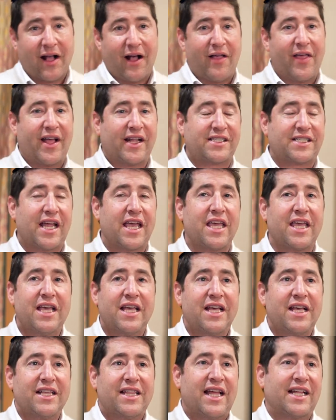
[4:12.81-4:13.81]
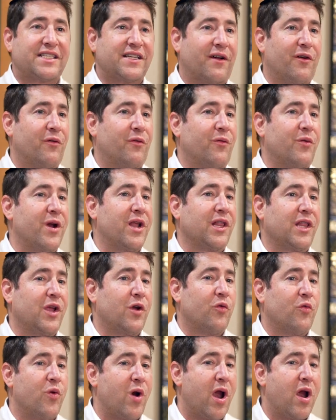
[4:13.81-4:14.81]
Now, that's a
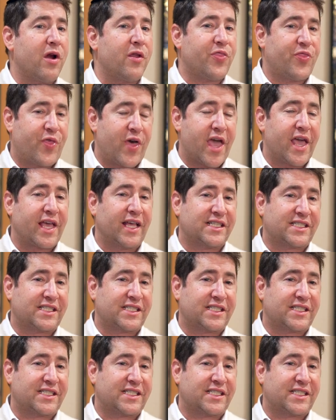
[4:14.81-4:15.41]
really rare thing.